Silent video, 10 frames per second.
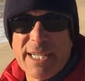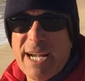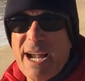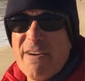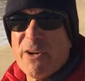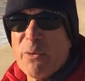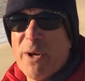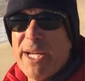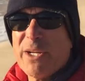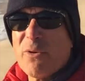every
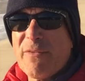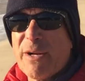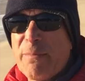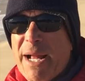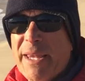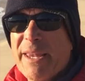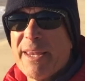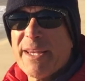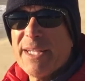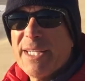week or every month
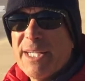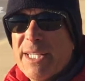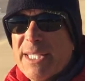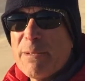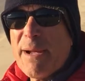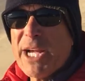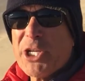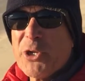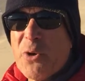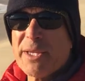to make
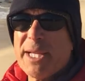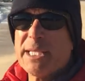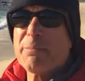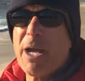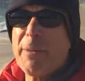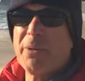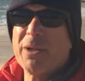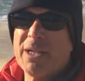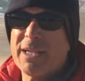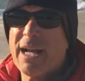sure that these
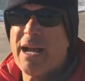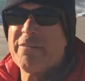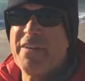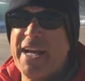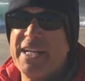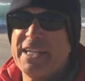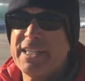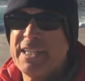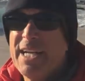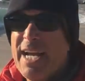people are fed
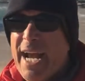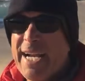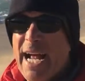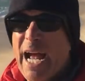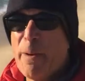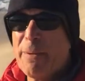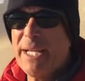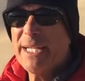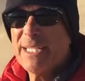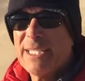and are
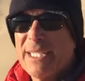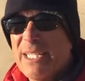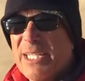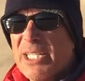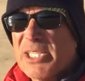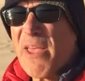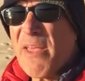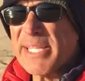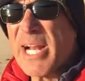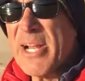happy, so
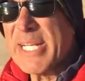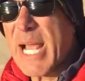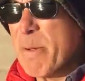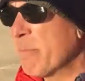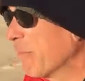that they don't come